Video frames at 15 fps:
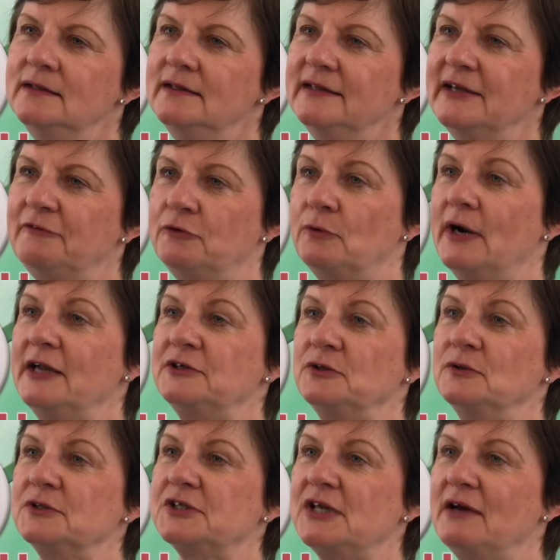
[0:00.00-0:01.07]
If your
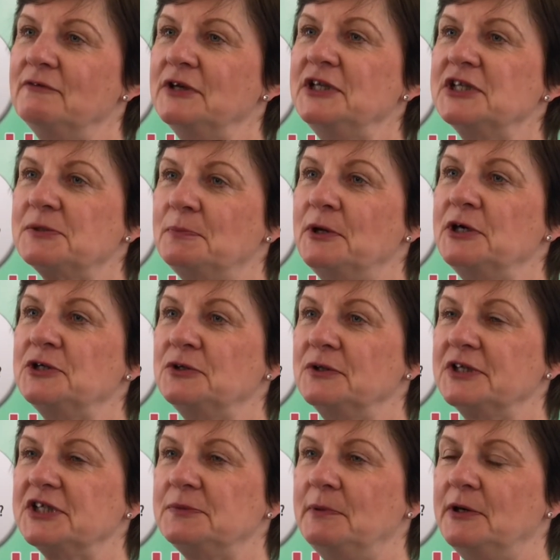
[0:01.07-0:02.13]
adults have an inspirational
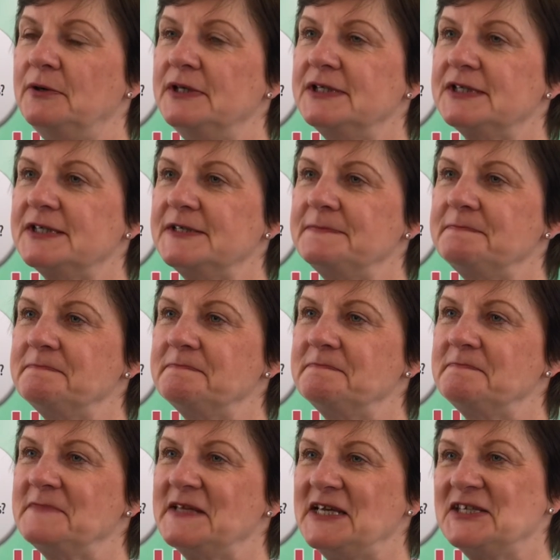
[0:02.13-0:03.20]
experience,
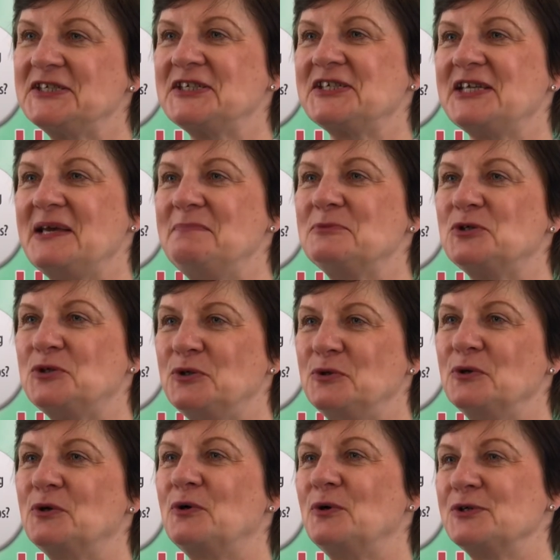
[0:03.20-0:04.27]
is the same true
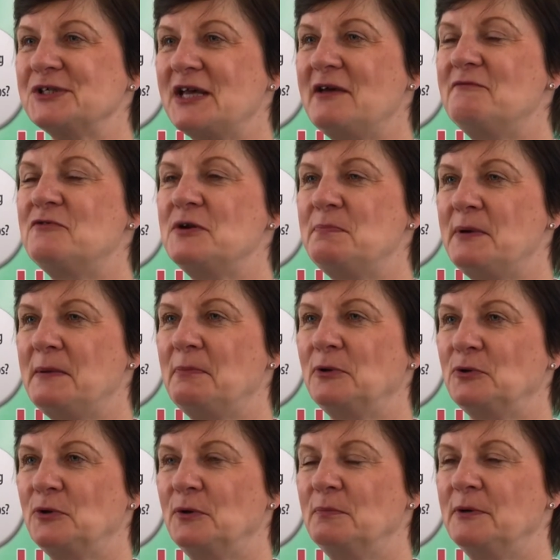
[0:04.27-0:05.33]
across every people
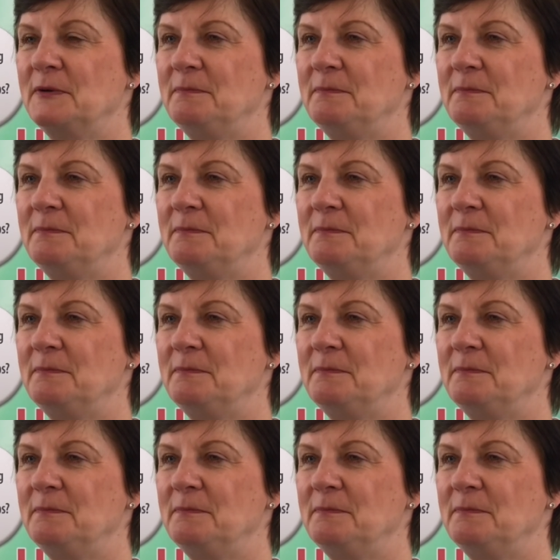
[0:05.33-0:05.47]
group?